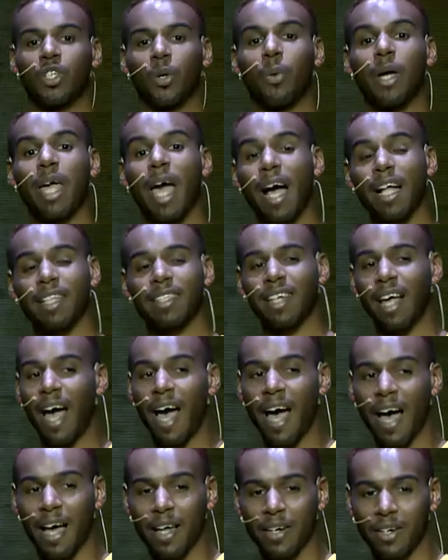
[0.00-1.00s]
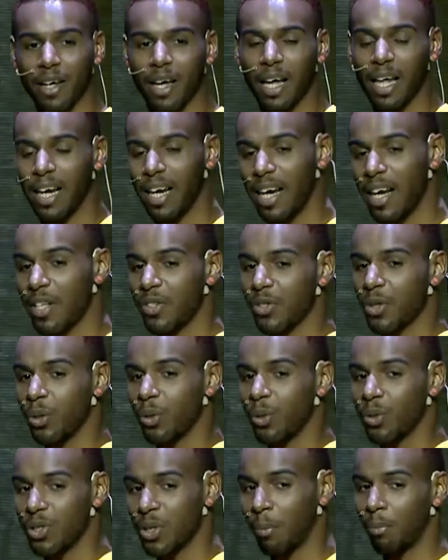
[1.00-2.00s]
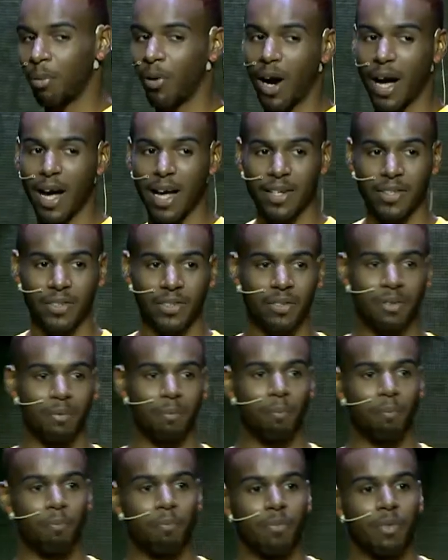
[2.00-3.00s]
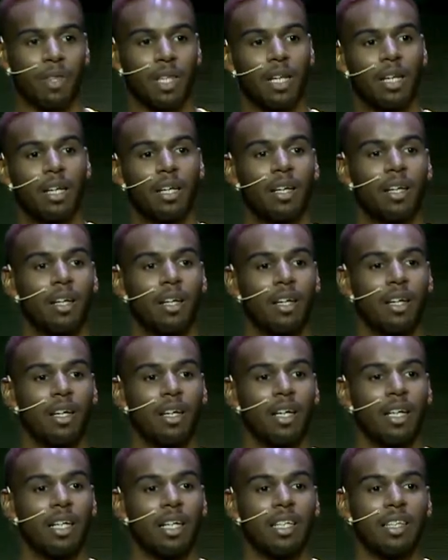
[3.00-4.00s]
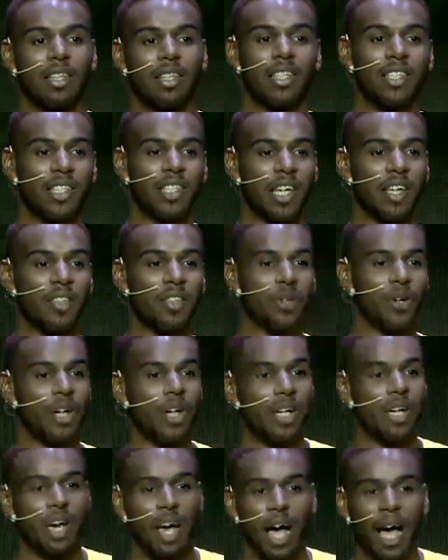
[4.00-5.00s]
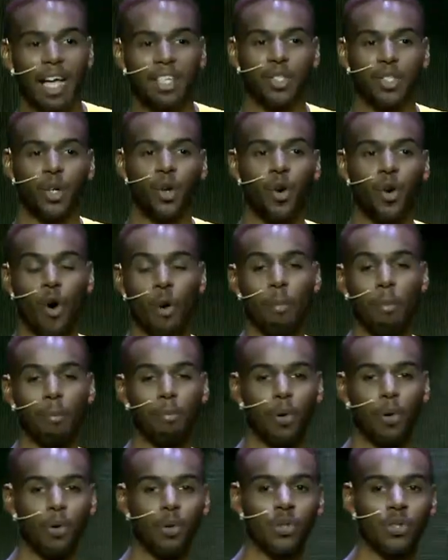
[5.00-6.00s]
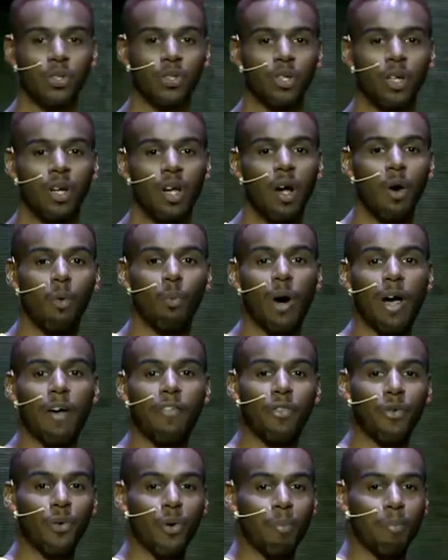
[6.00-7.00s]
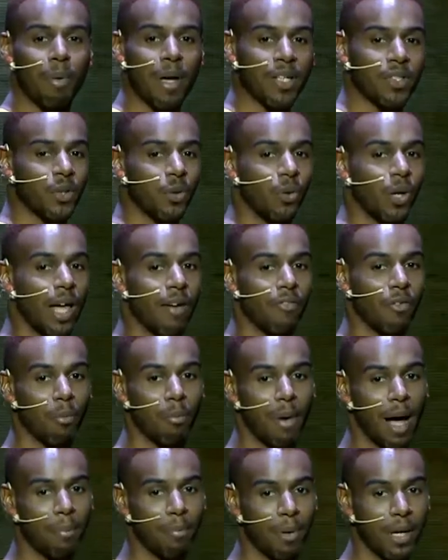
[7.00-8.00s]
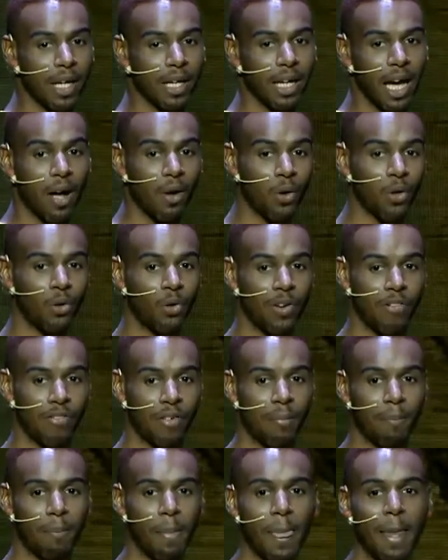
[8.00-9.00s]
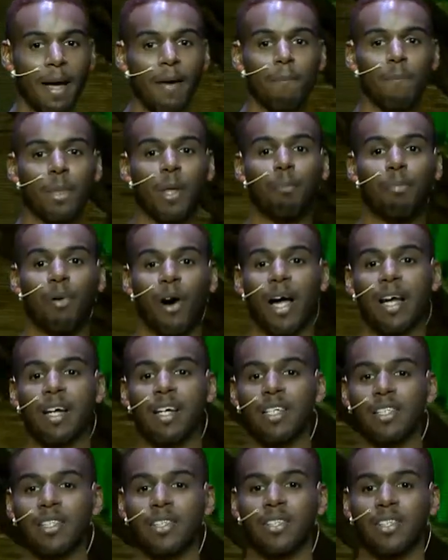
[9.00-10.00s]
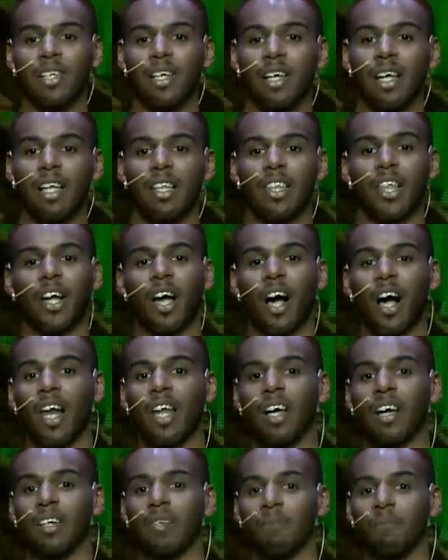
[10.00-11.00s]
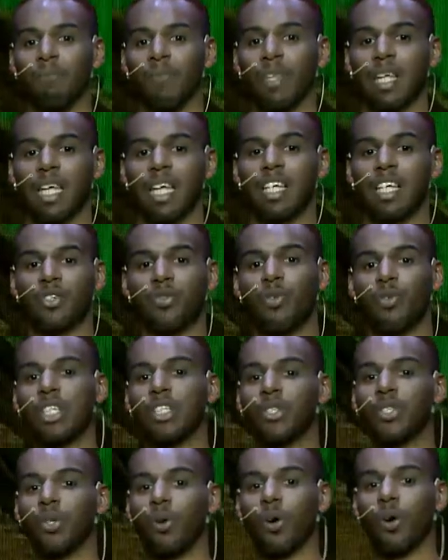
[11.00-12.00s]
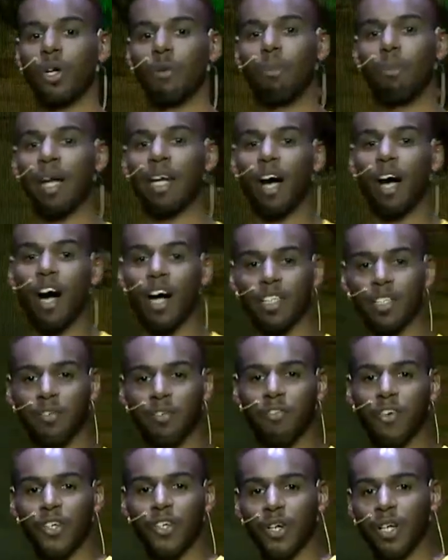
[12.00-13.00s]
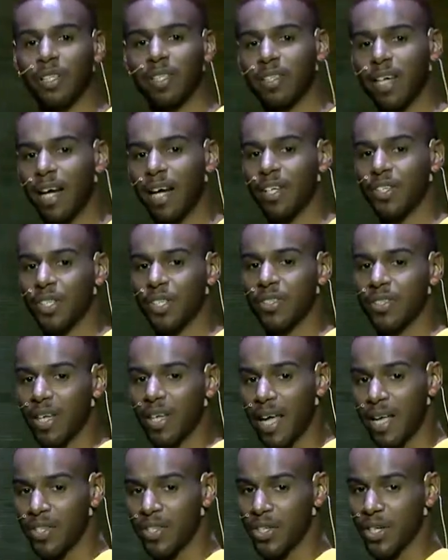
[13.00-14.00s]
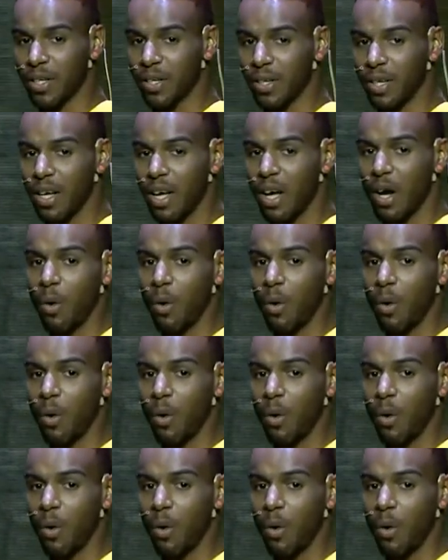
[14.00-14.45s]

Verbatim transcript: so we had to add a little surprise. The C3 has the chroma boost, where through pixel level mapping algorithm, the brightness, the color, is restored by the artificial intelligence engine,